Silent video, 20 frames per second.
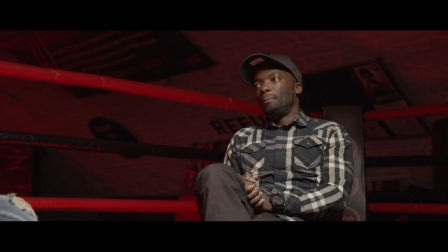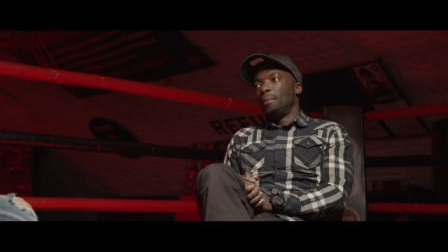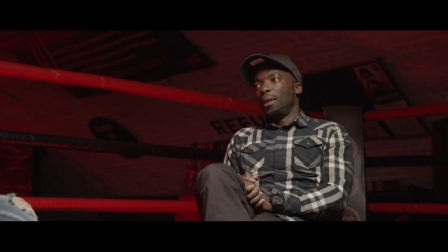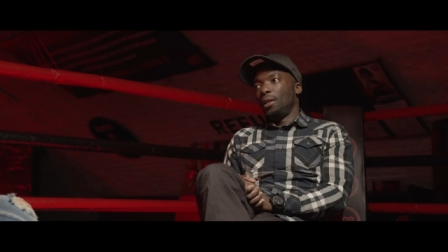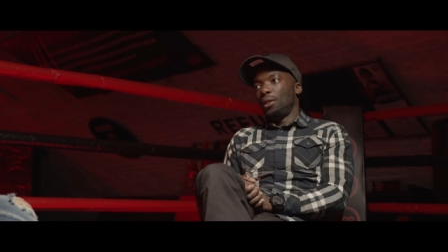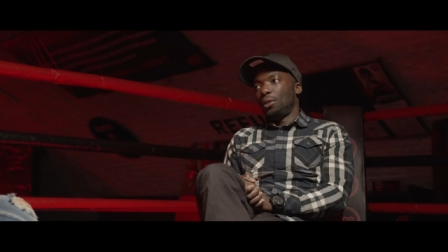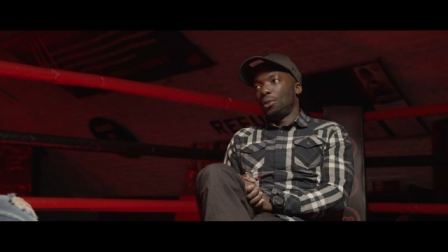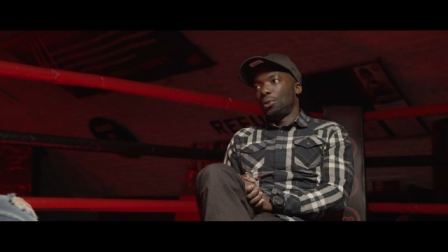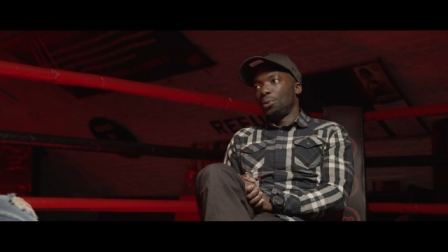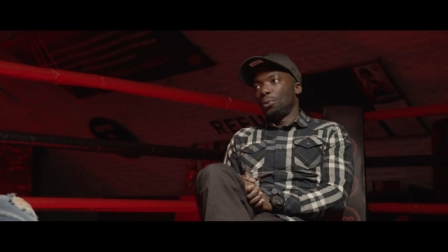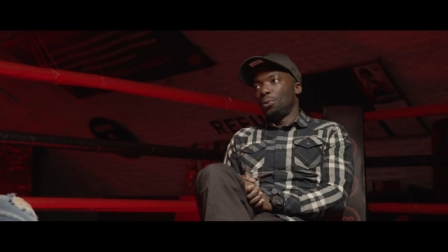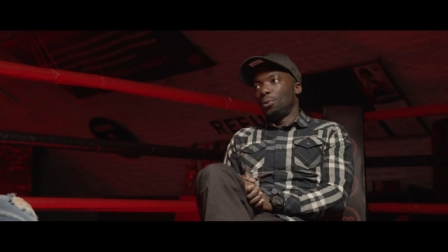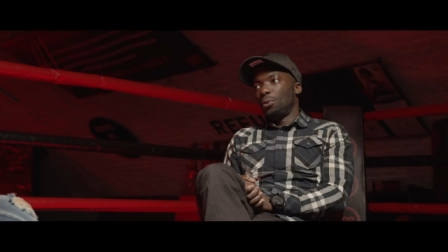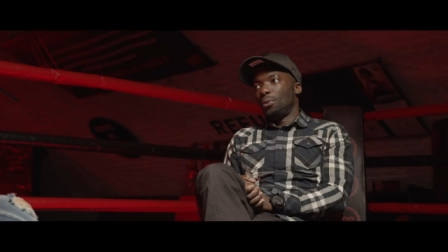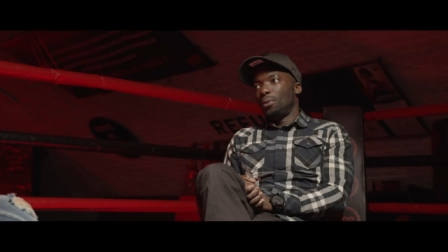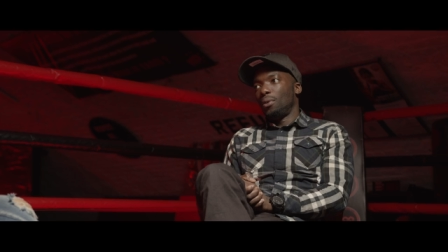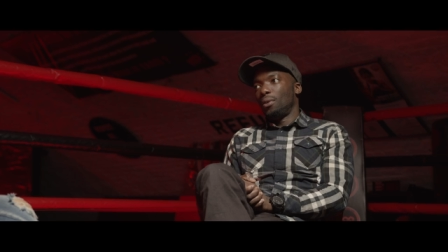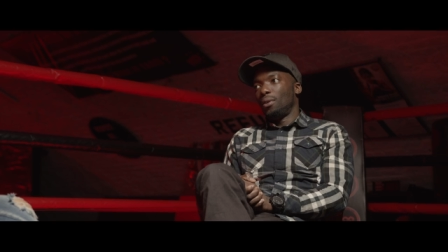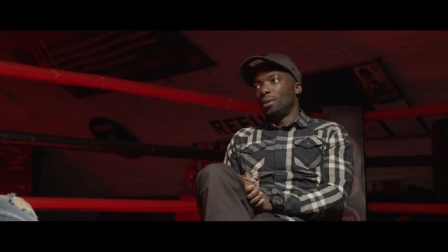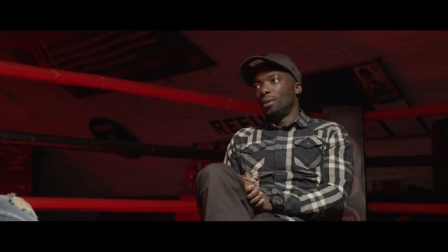Make sure
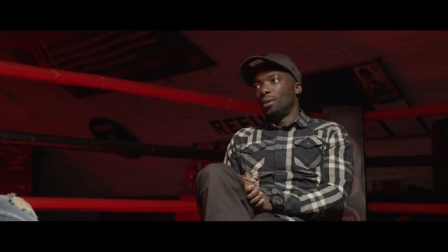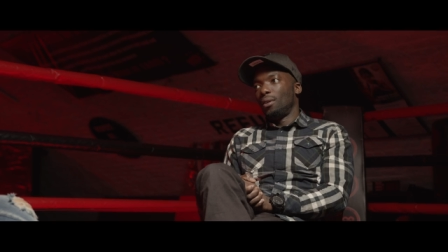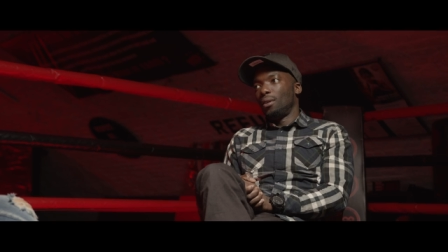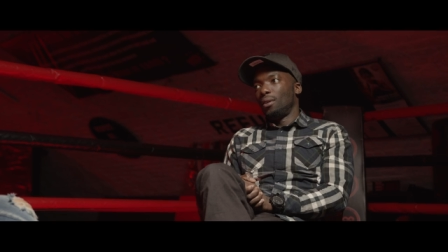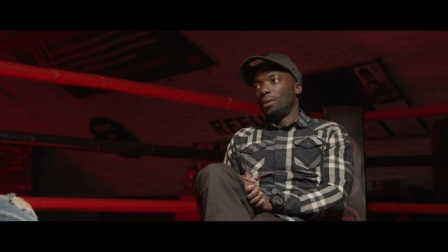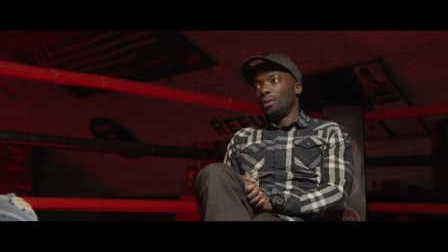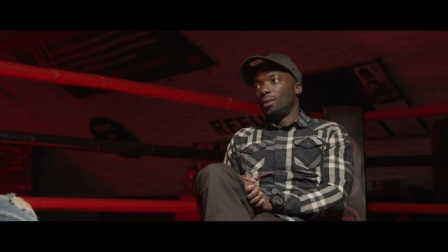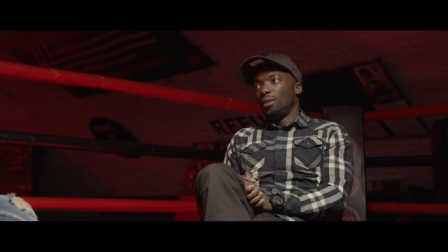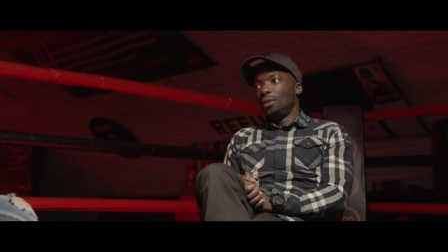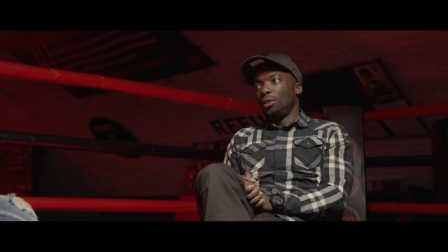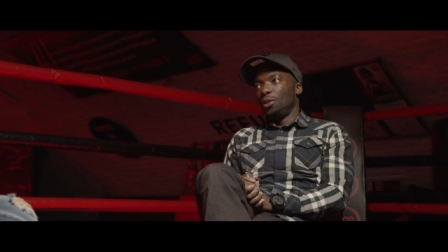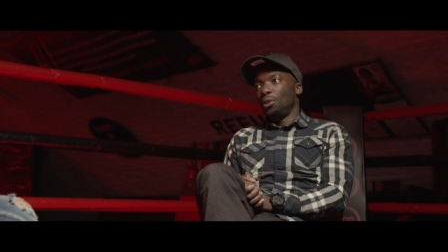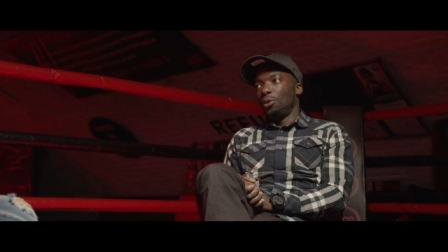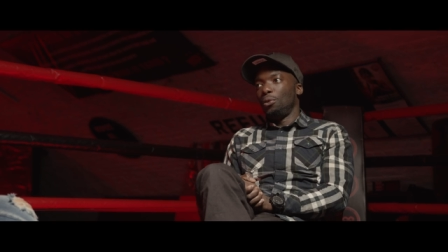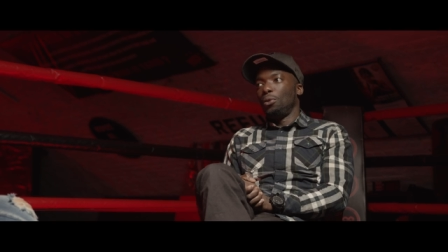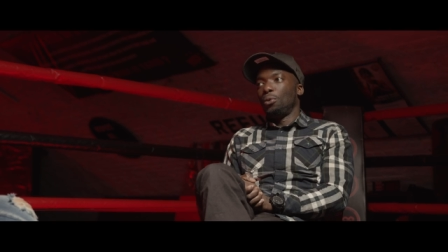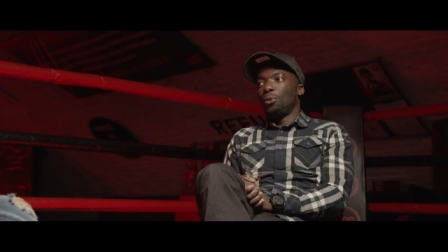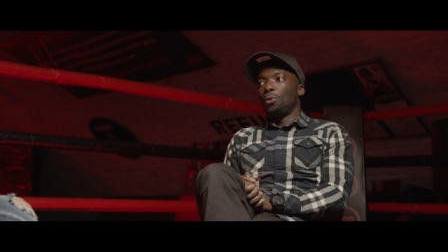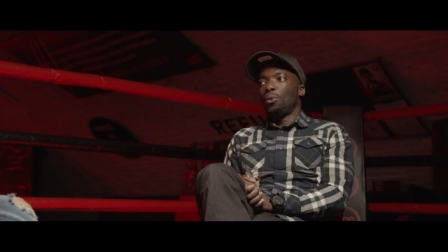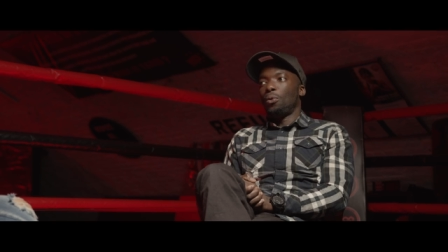
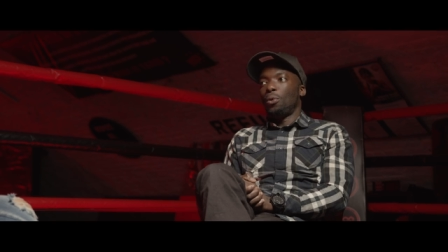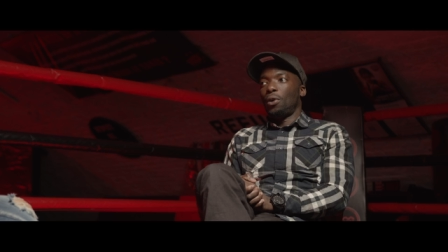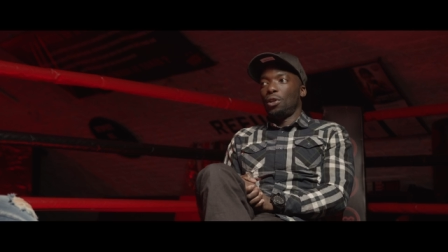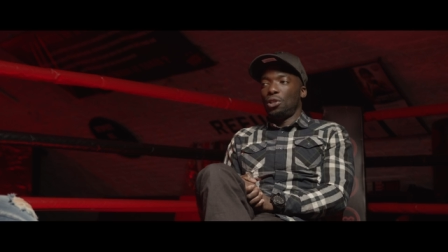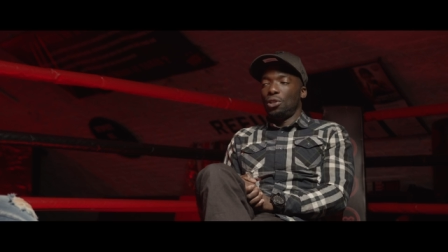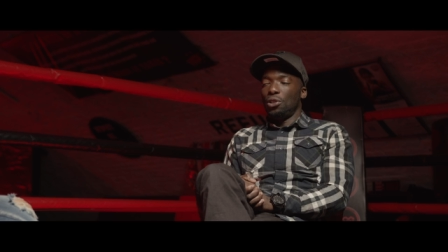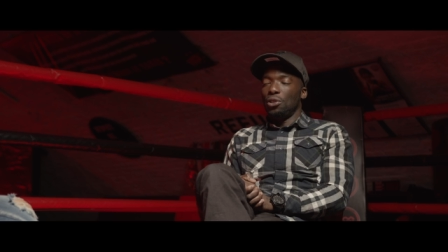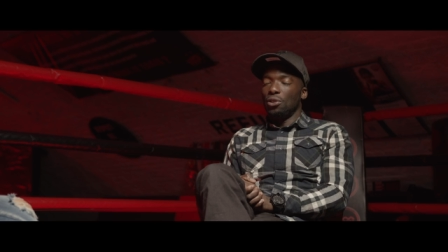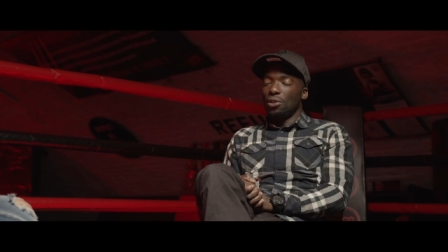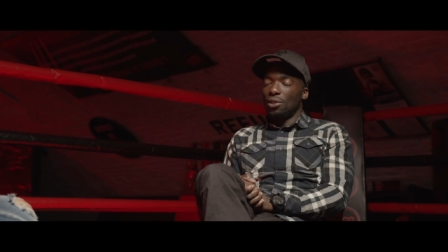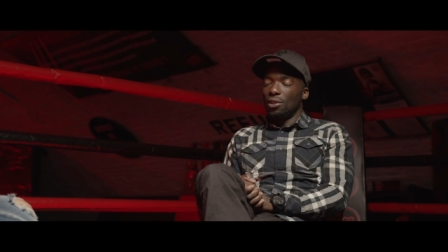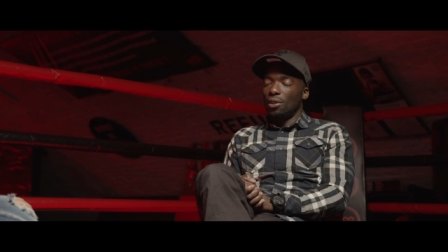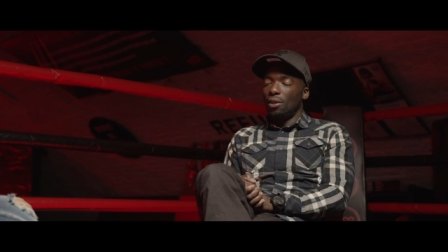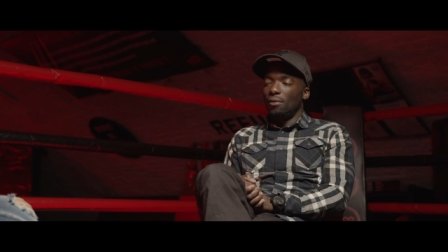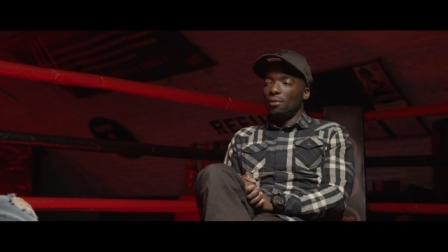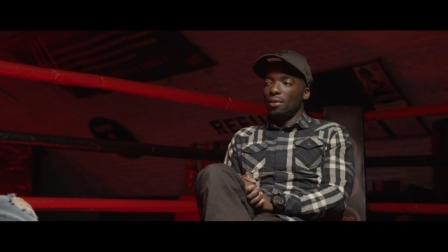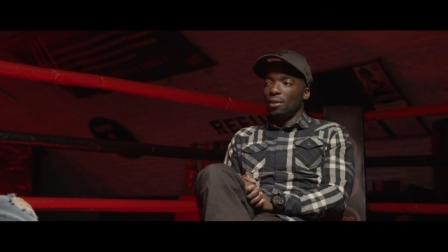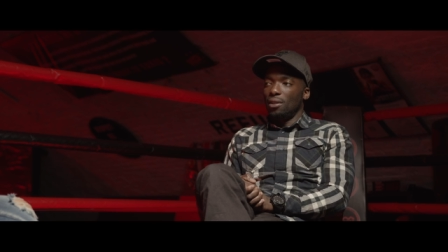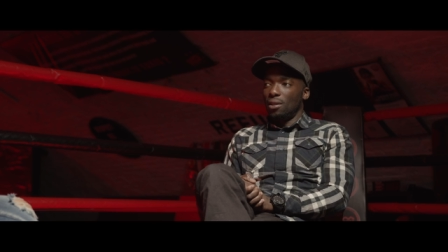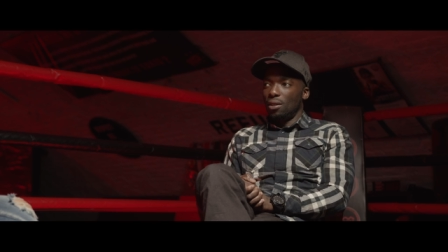you question
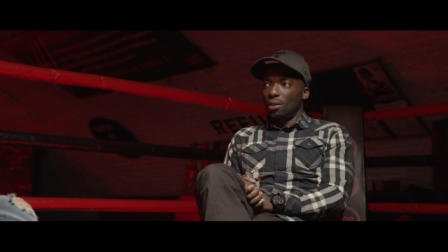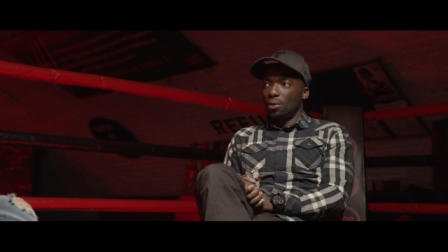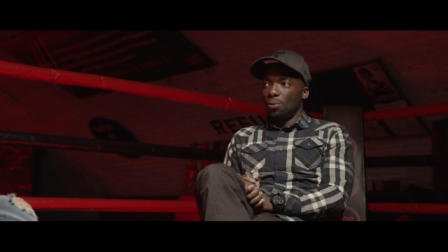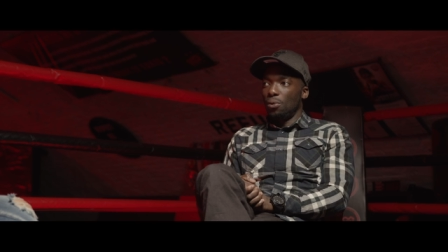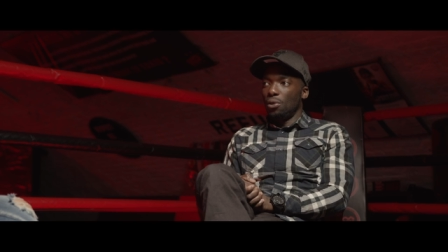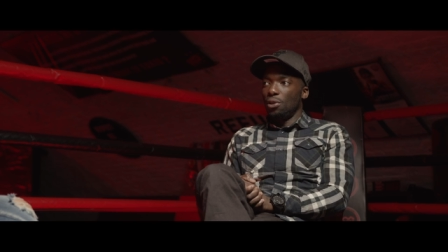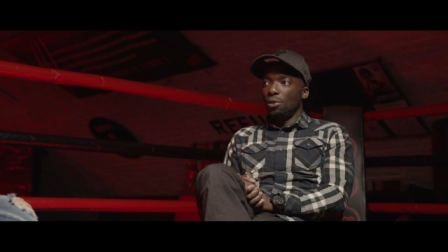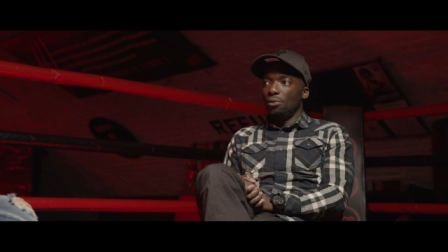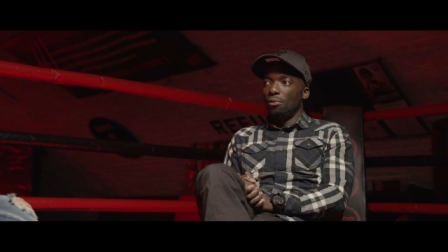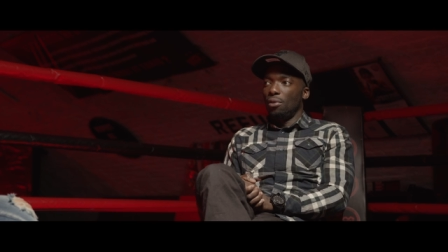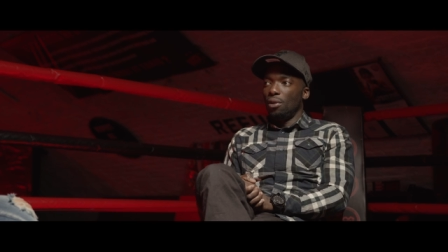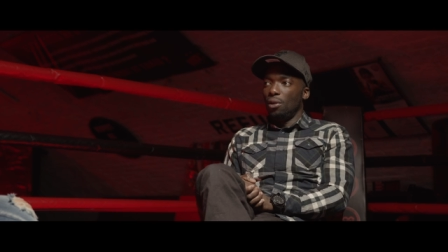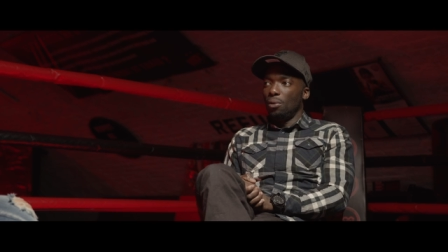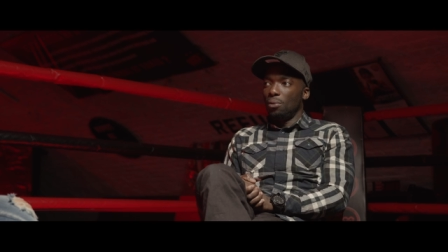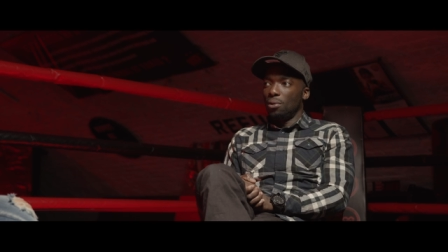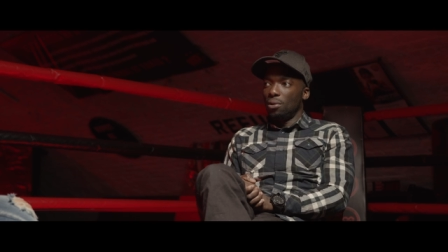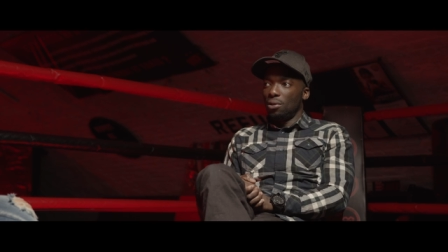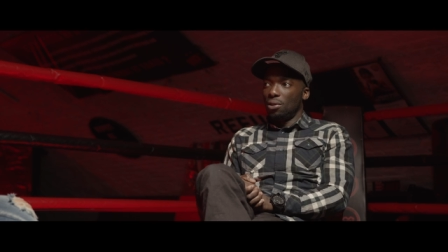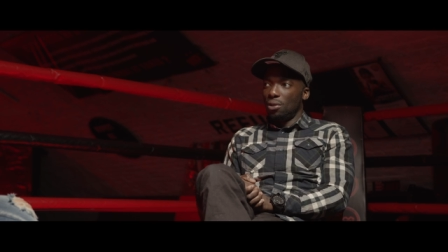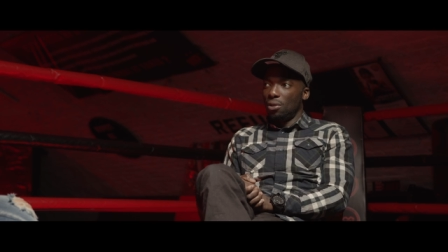yourself, is this what you really
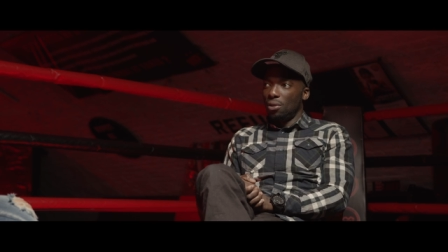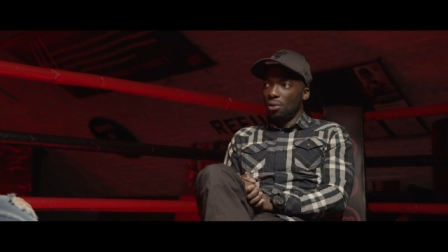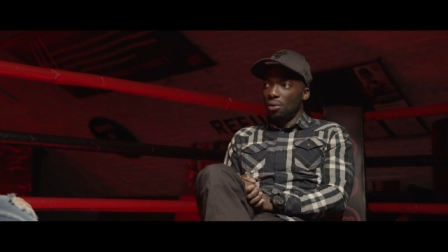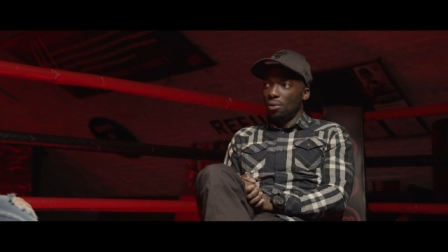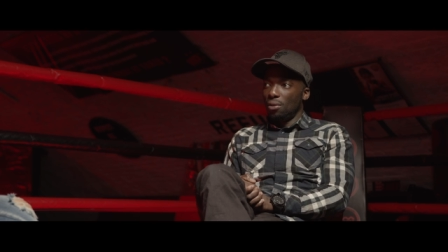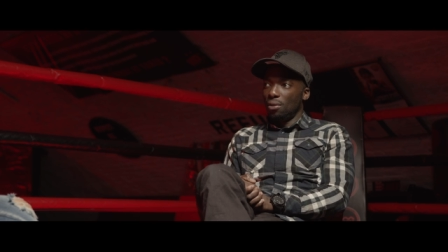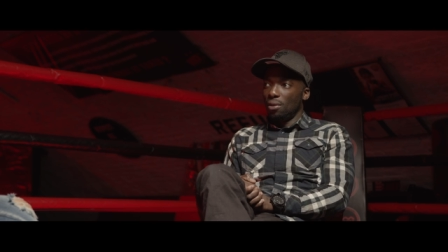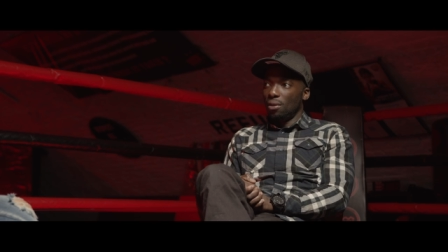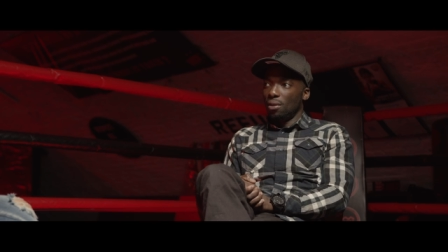want to do?